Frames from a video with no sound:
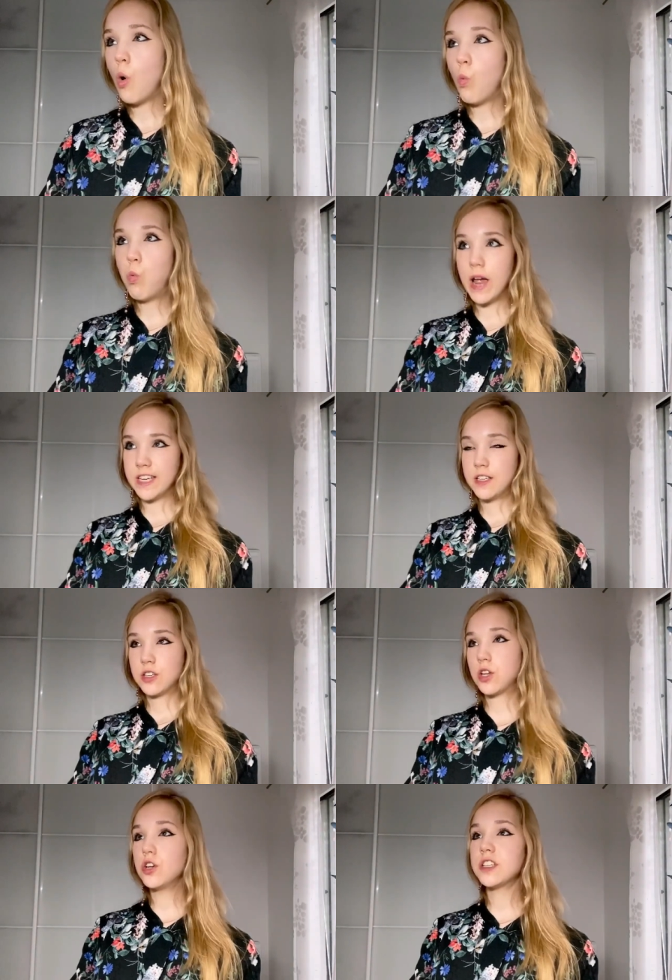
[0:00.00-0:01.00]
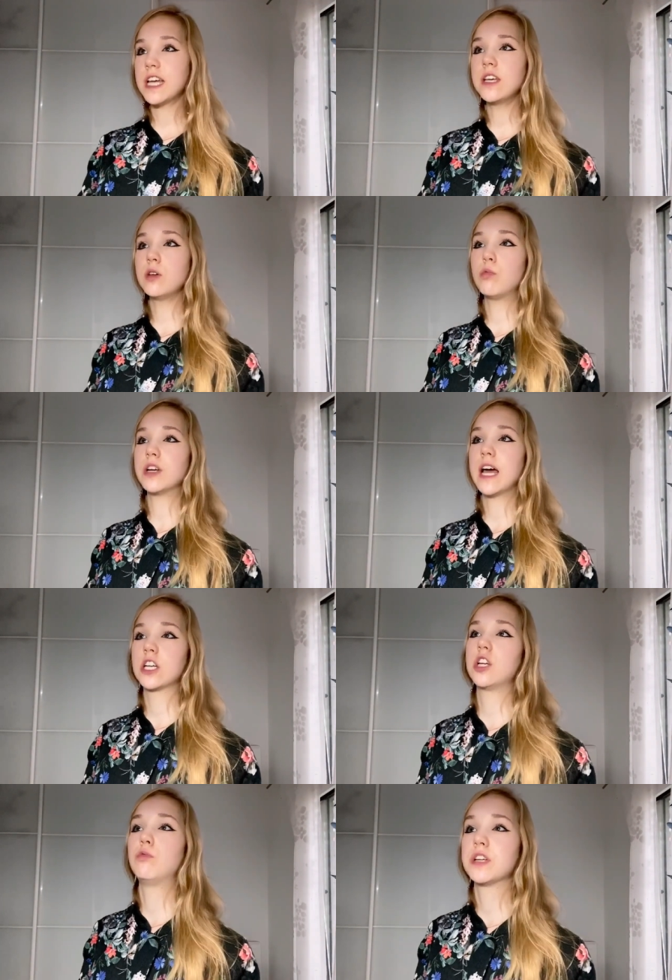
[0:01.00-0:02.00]
Wait, so you're saying you won't
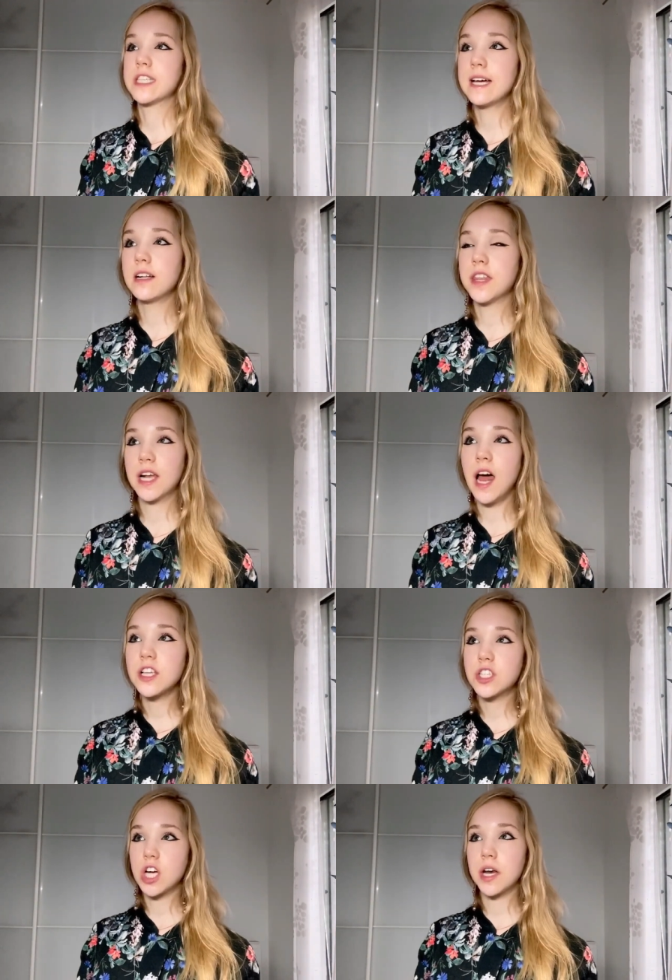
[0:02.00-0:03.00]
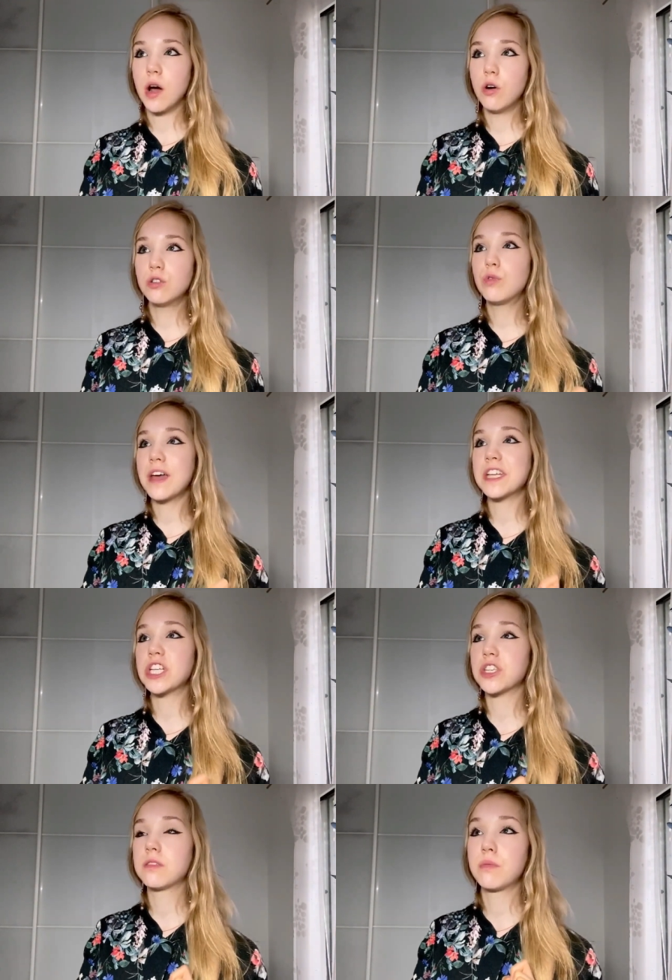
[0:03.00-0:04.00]
actually recycle the glass jar now and rather
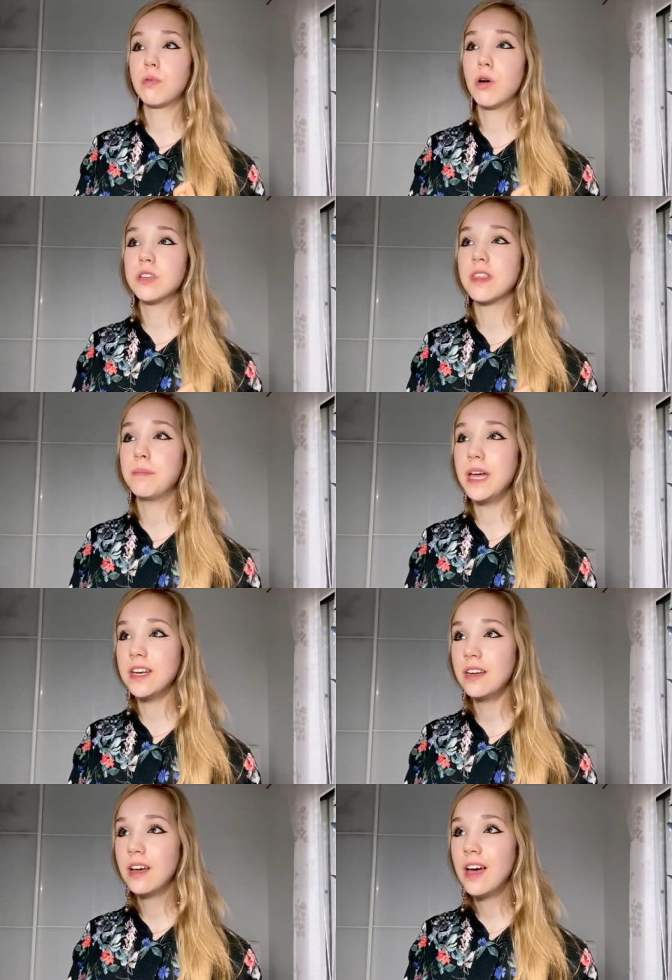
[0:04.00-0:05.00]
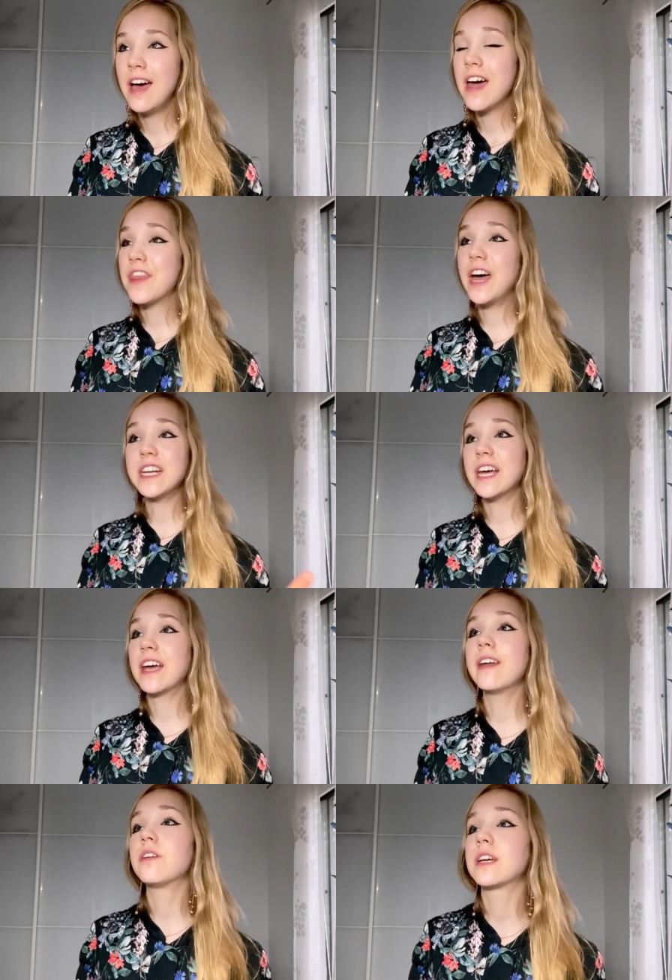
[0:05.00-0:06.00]
just throw it in the bin? That I
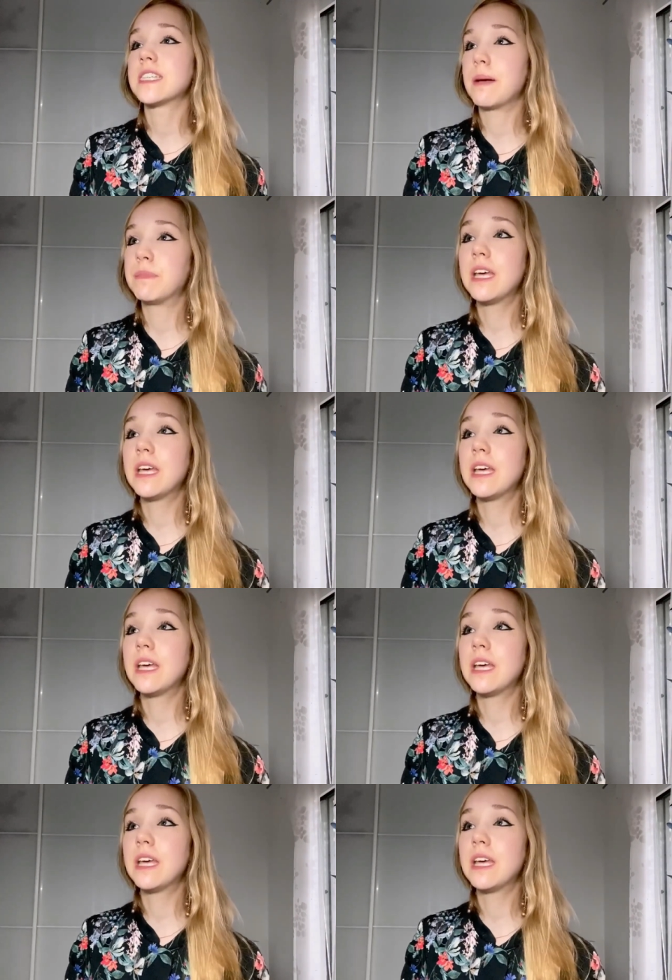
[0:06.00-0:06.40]
cannot accept.